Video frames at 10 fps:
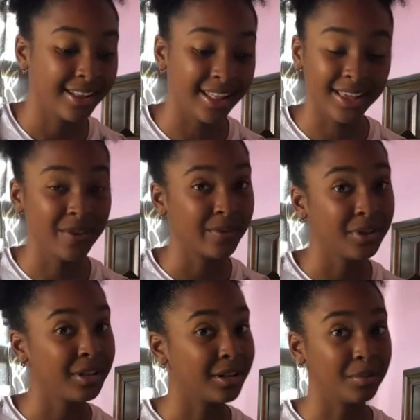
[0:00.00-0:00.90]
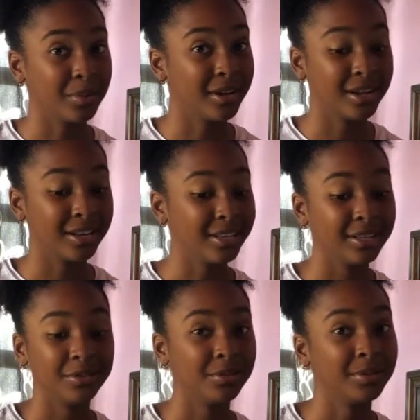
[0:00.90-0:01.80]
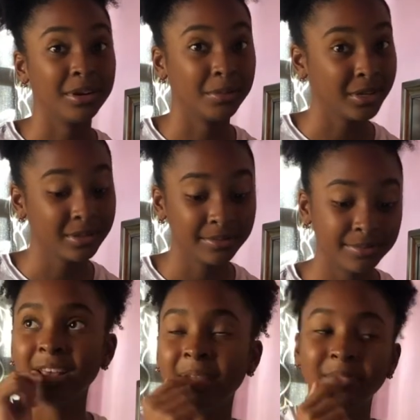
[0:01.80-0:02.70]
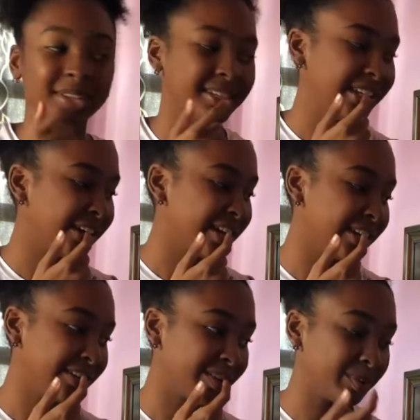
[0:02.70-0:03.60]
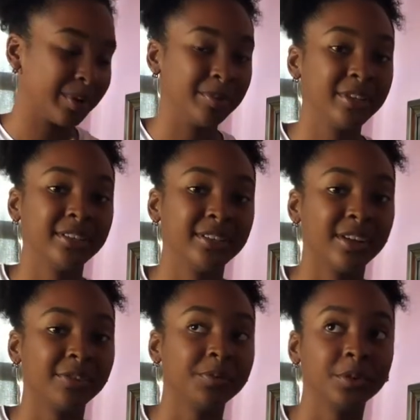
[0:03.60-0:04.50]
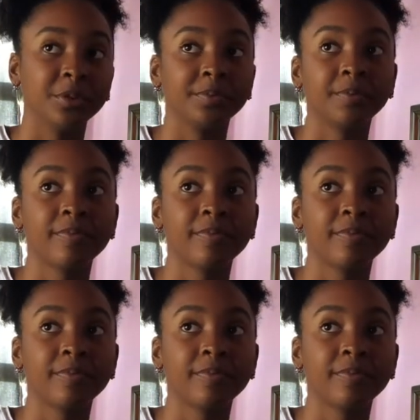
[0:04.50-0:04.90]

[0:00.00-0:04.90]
like even in the morning, you know what I mean? I mean, see how I took my braces off, but